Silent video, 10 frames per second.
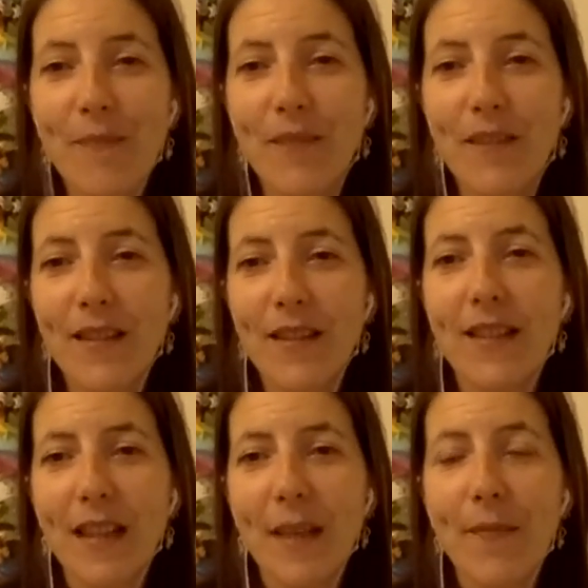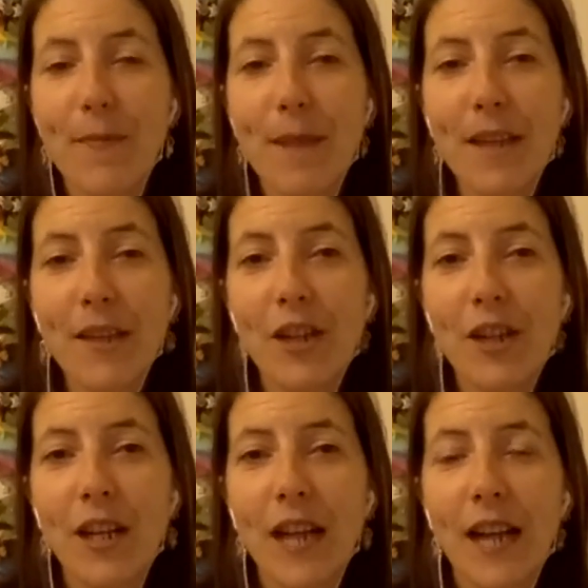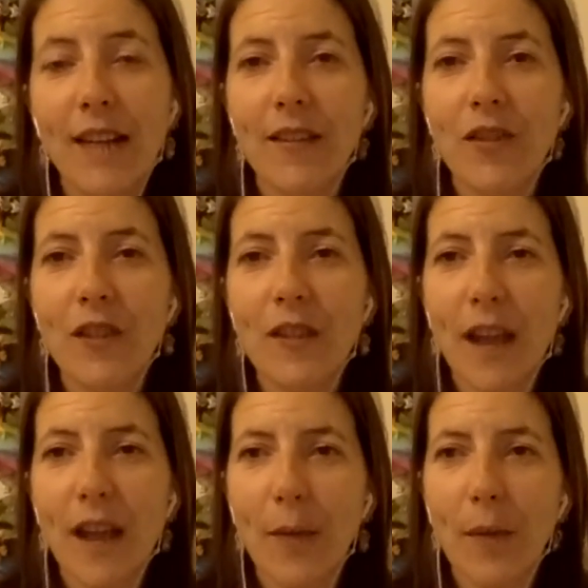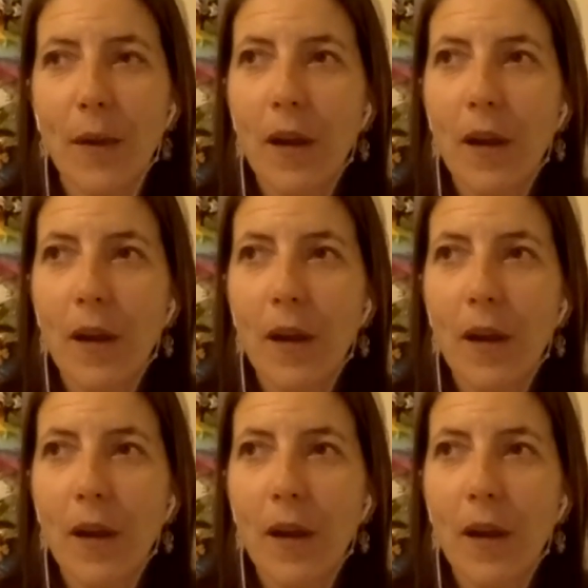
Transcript: this information and to just help